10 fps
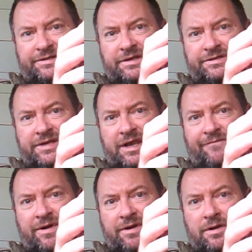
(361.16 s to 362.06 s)
does take
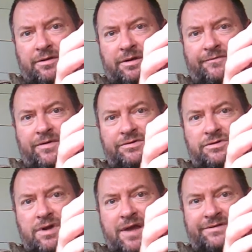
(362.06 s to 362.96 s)
very good
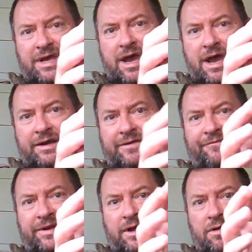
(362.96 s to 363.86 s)
photographs and
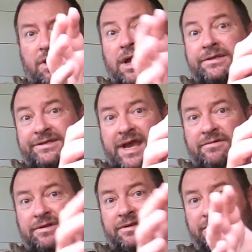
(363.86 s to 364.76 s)
video and
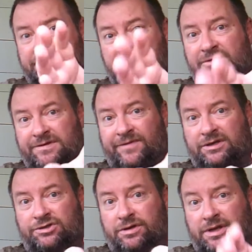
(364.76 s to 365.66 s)
sound, the same as the
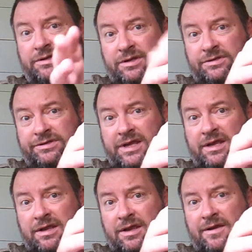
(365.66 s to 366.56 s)
Victure. It does
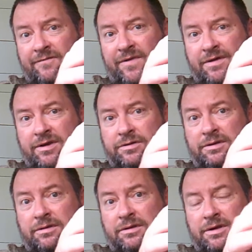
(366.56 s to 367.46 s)
take very good
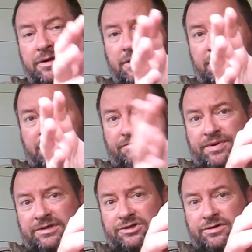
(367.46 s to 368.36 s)

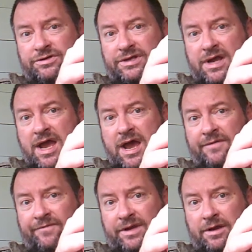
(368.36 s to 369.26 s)
pictures
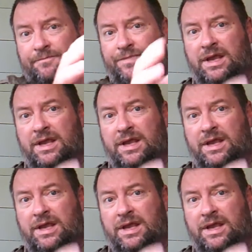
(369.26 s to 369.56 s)
and video.